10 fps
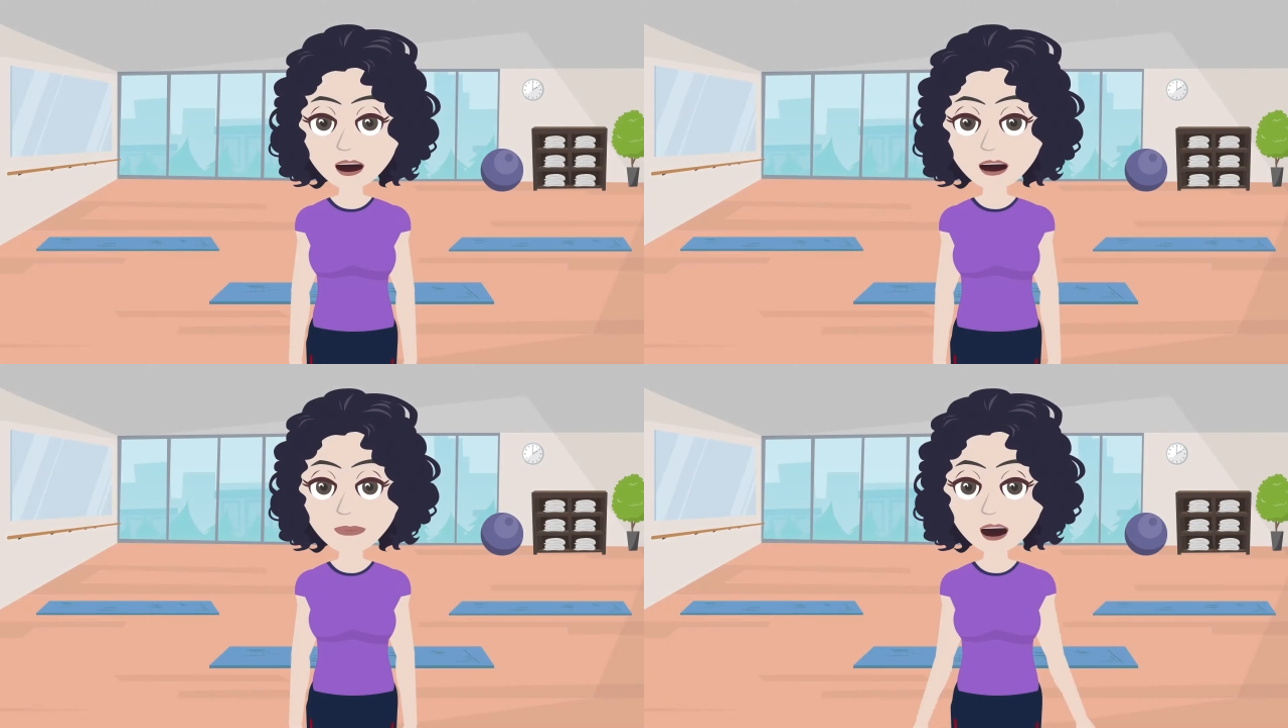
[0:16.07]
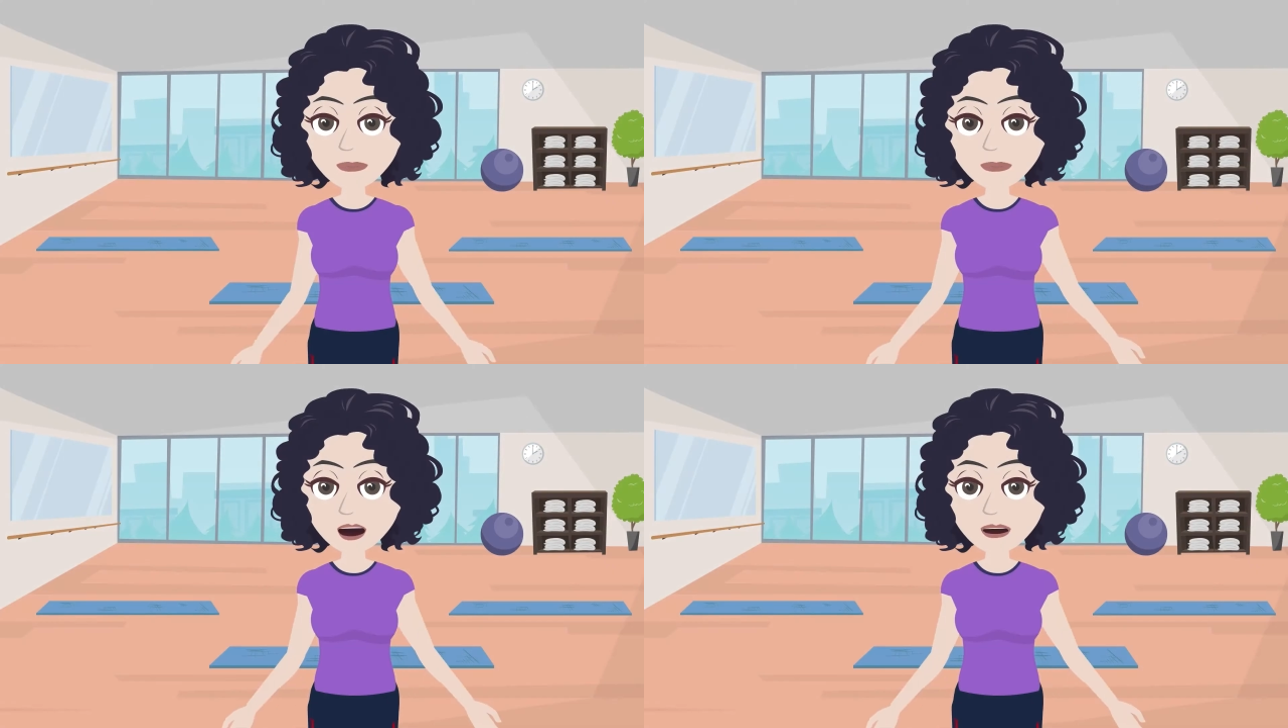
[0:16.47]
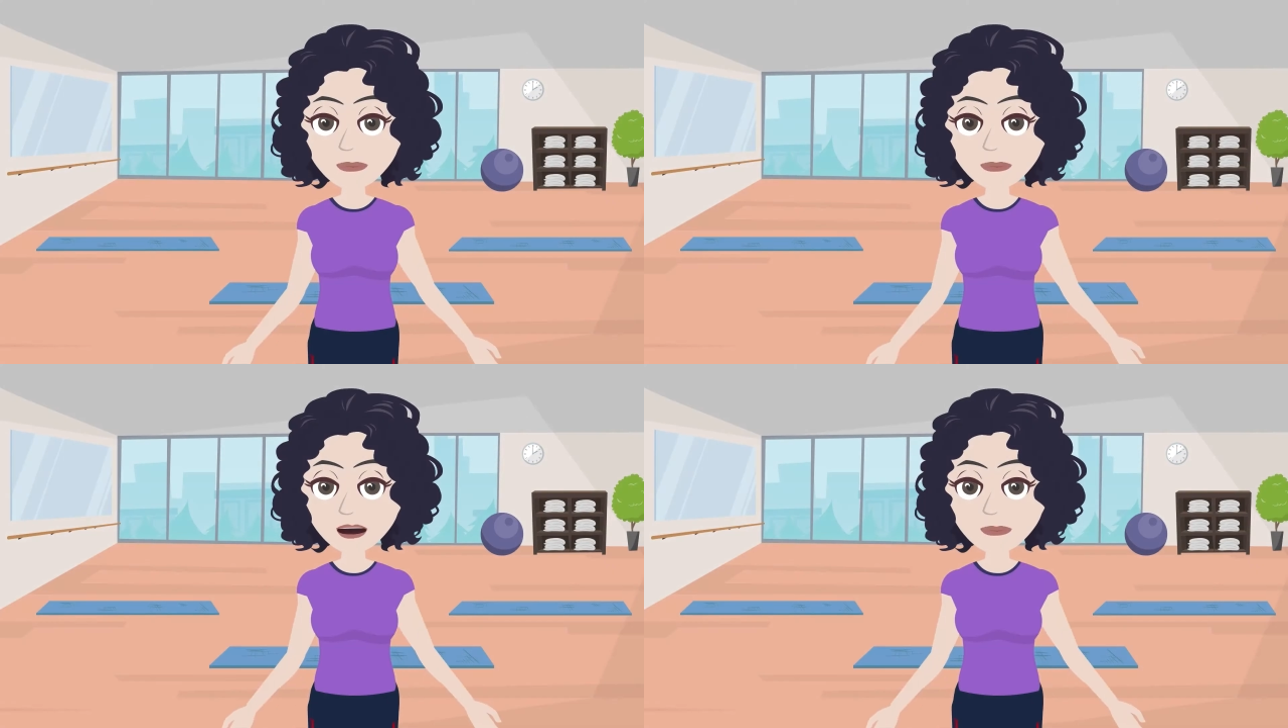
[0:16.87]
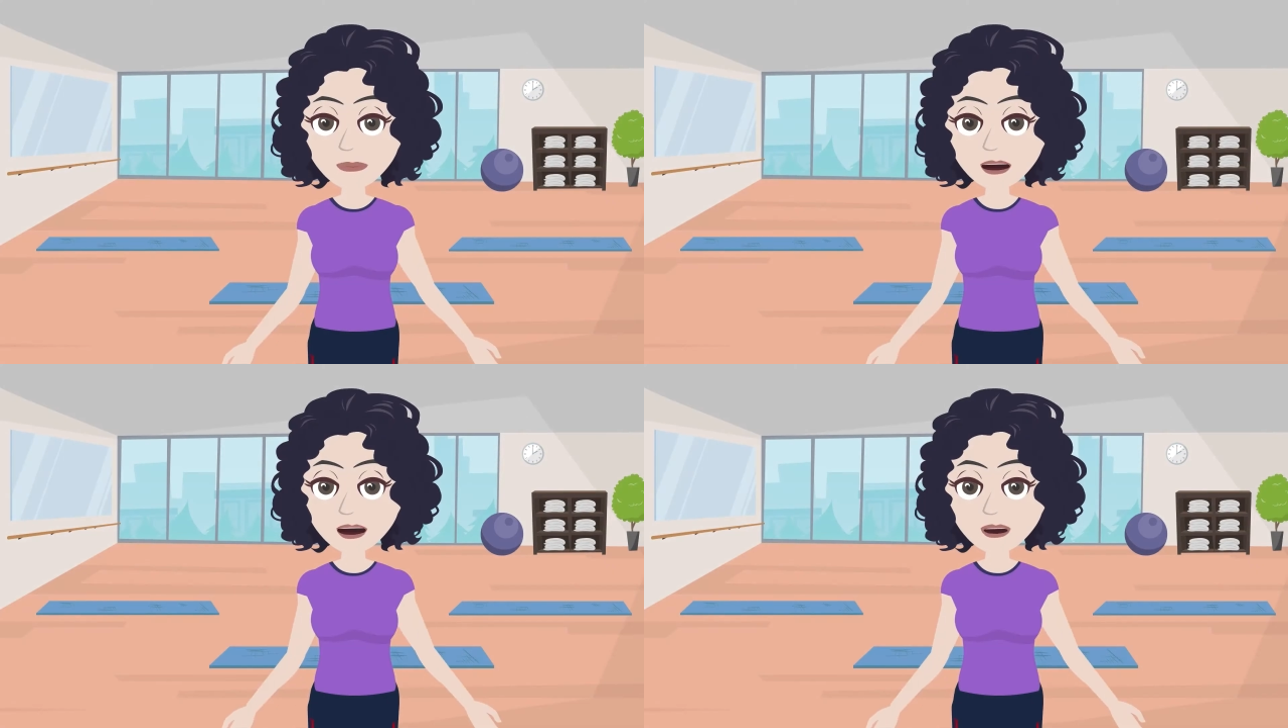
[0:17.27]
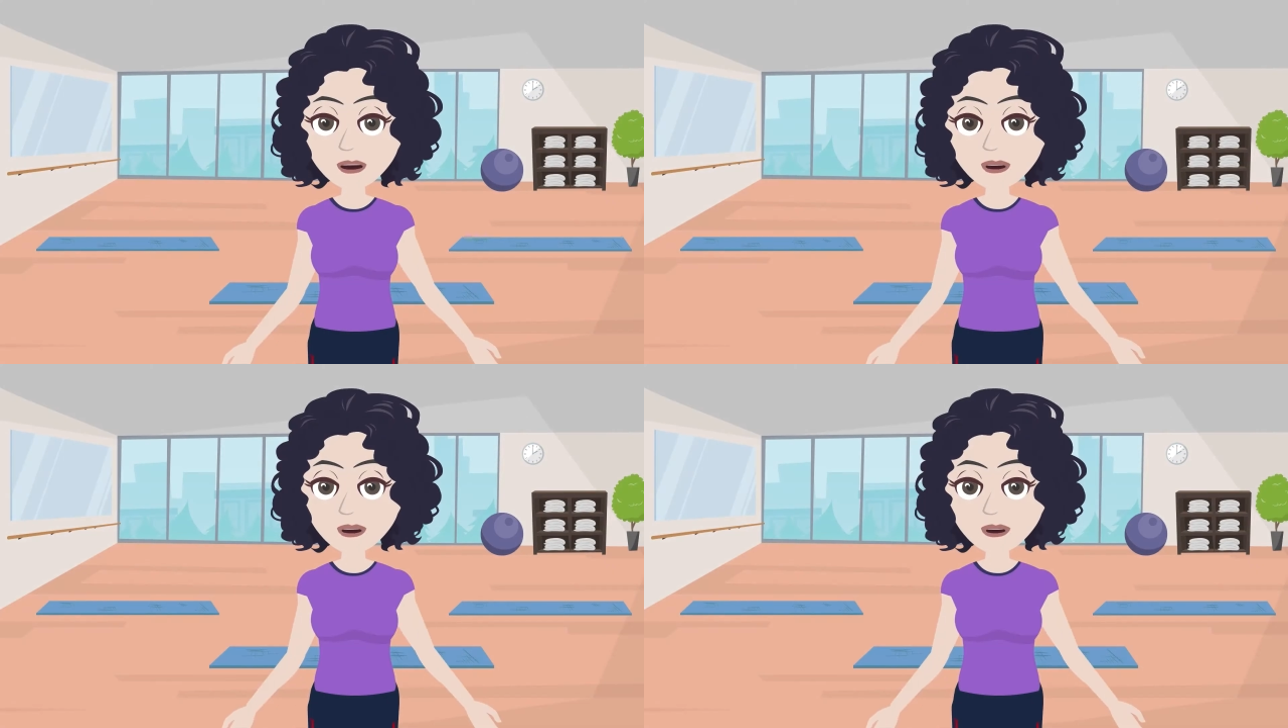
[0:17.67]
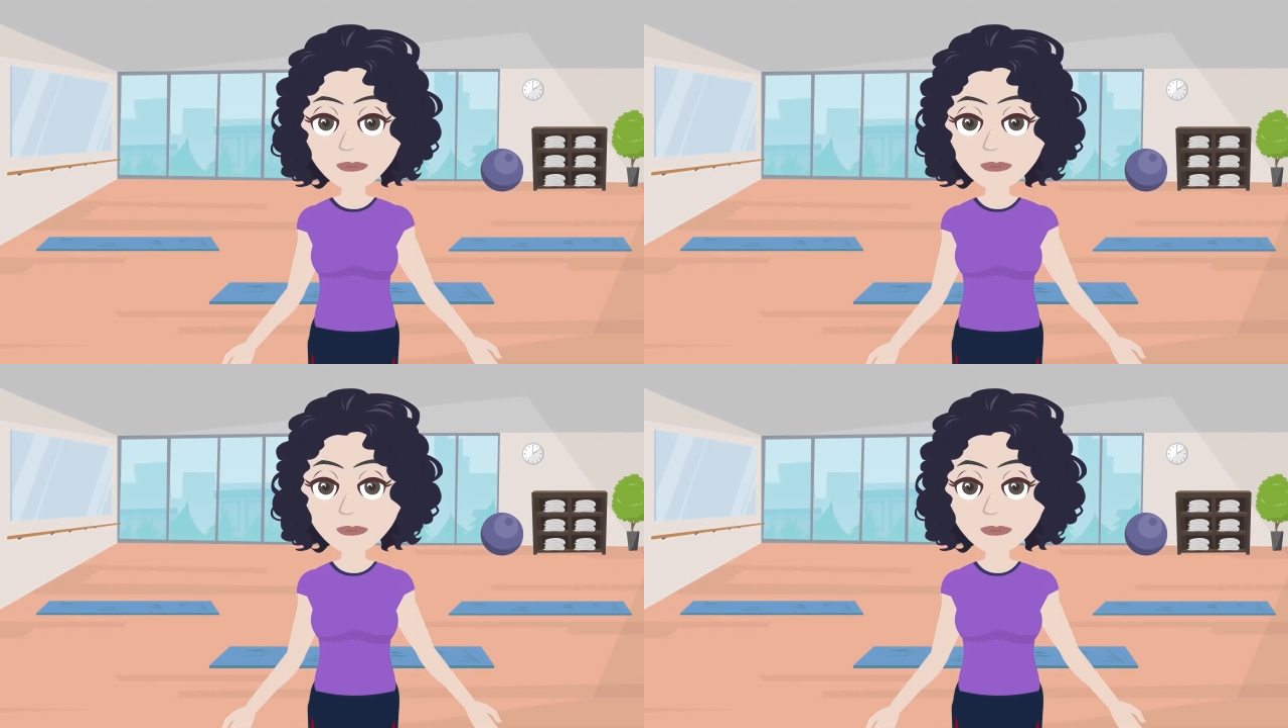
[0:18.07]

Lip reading: of these thoughts popped up in your mind?